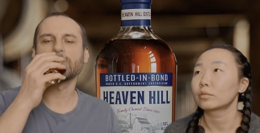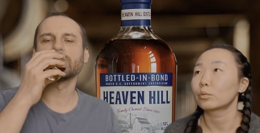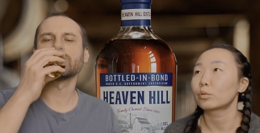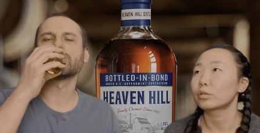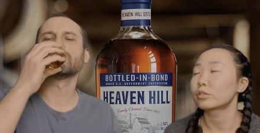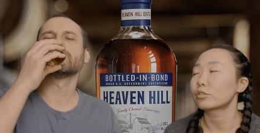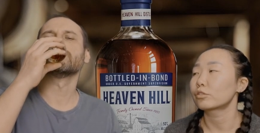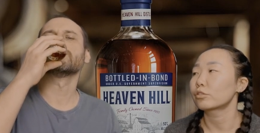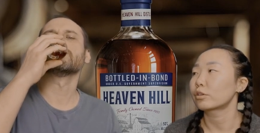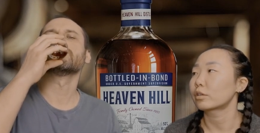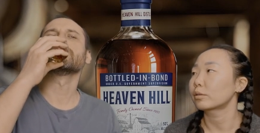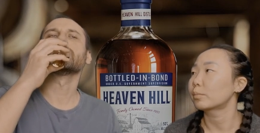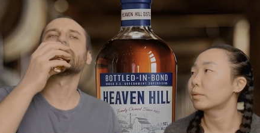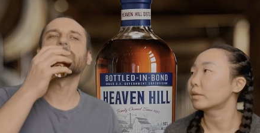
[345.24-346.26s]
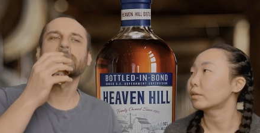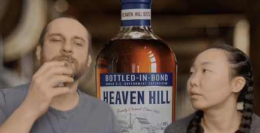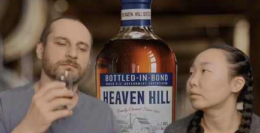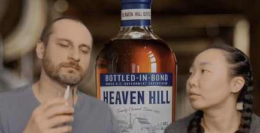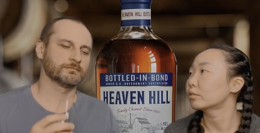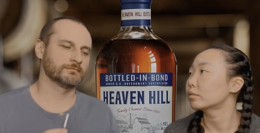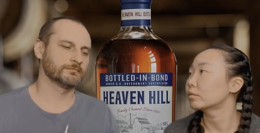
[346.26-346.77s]
Speaker 1: What is charred barrel?
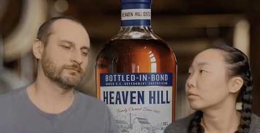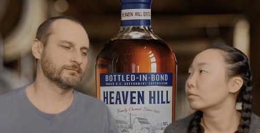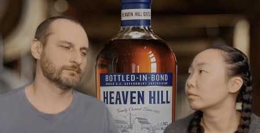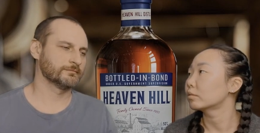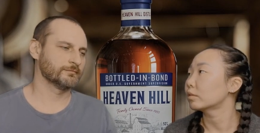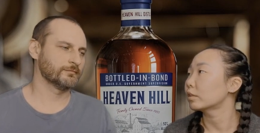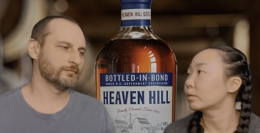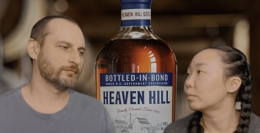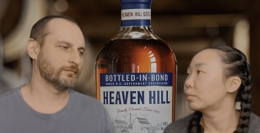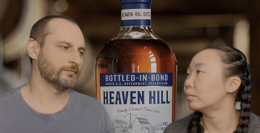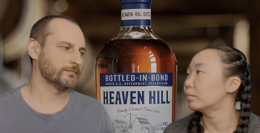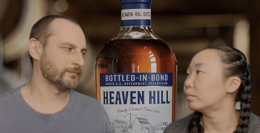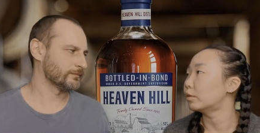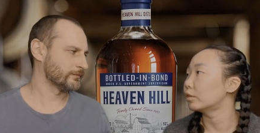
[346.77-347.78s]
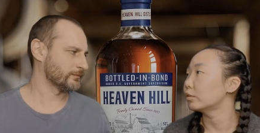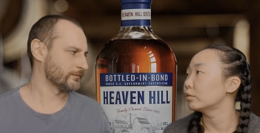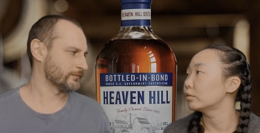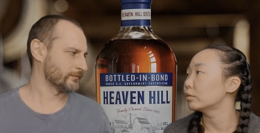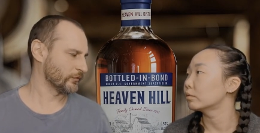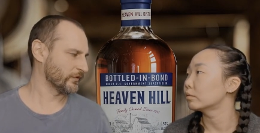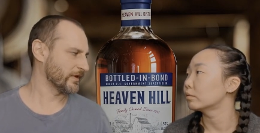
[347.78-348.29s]
Like burnt?
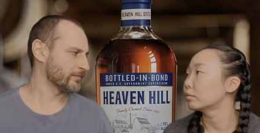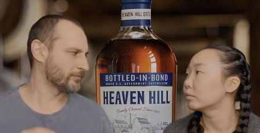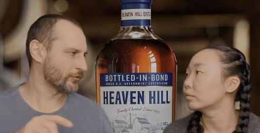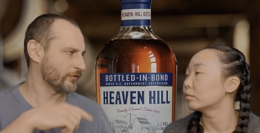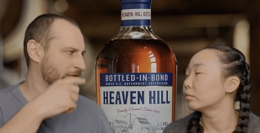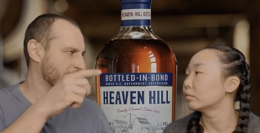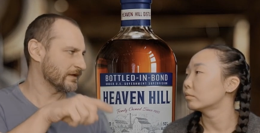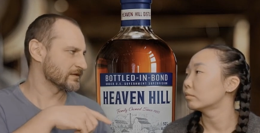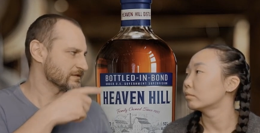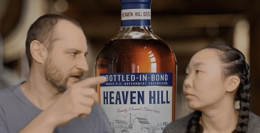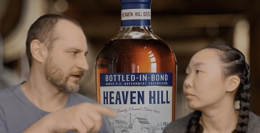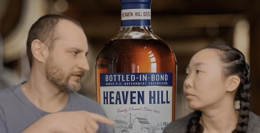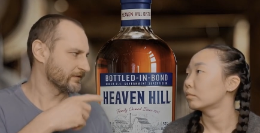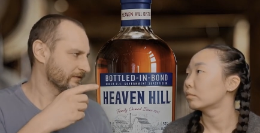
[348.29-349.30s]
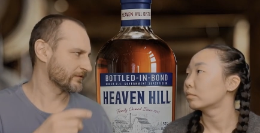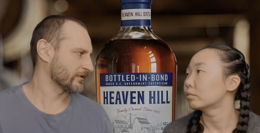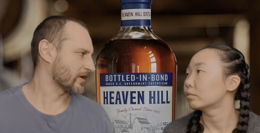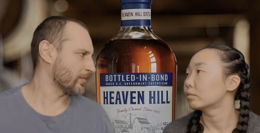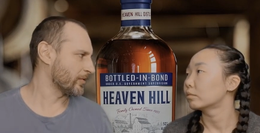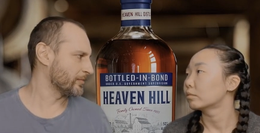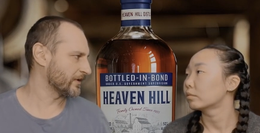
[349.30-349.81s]
Speaker 2: When they burn the inside of it for
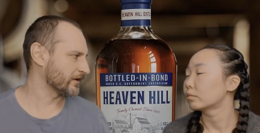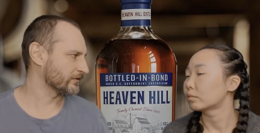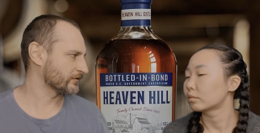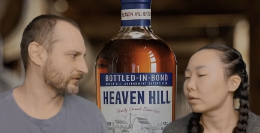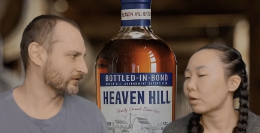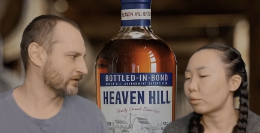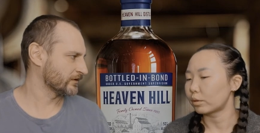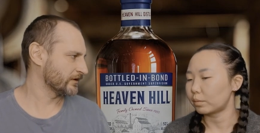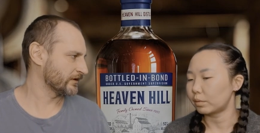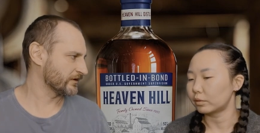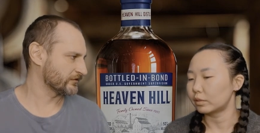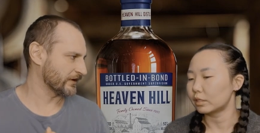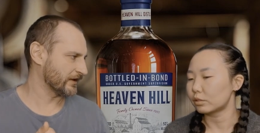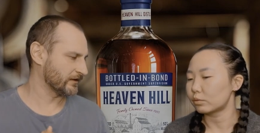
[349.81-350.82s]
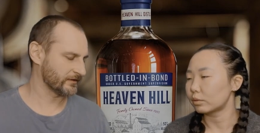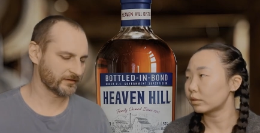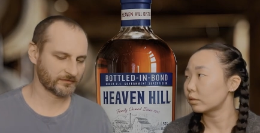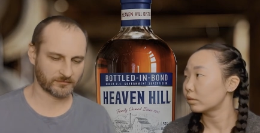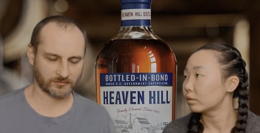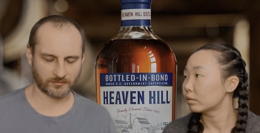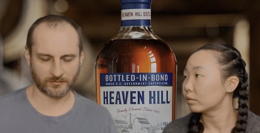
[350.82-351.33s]
a couple minutes, oh, what it gets this
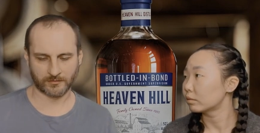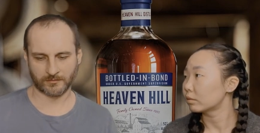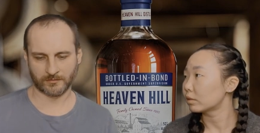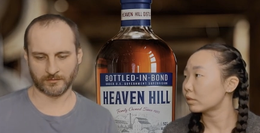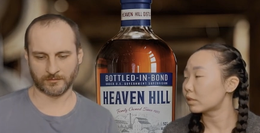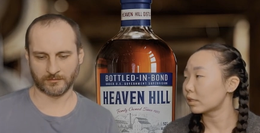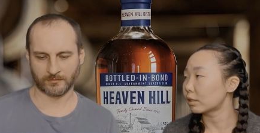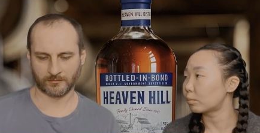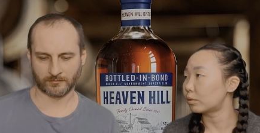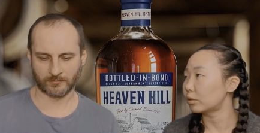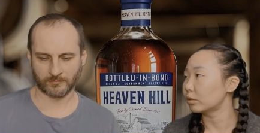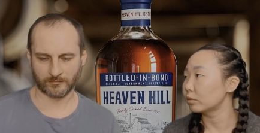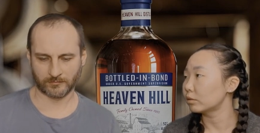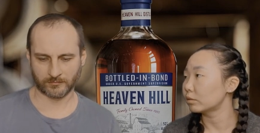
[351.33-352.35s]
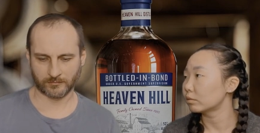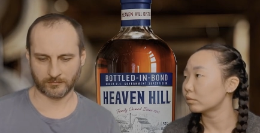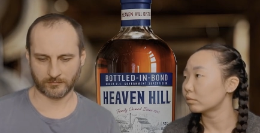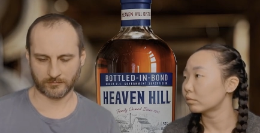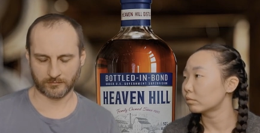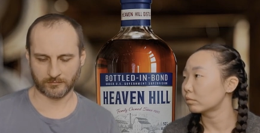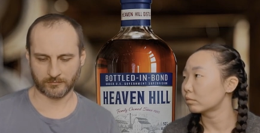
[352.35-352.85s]
One?
Speaker 1: It's not burnt.
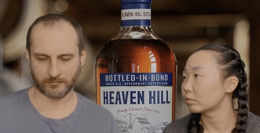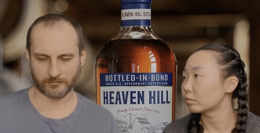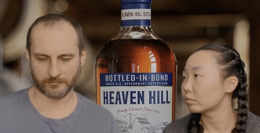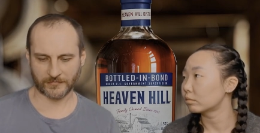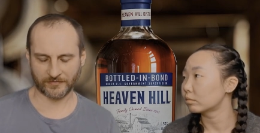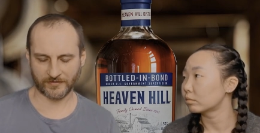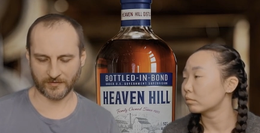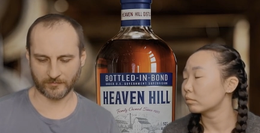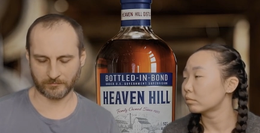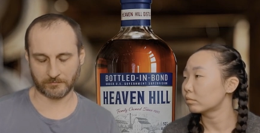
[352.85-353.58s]
Speaker 2: I think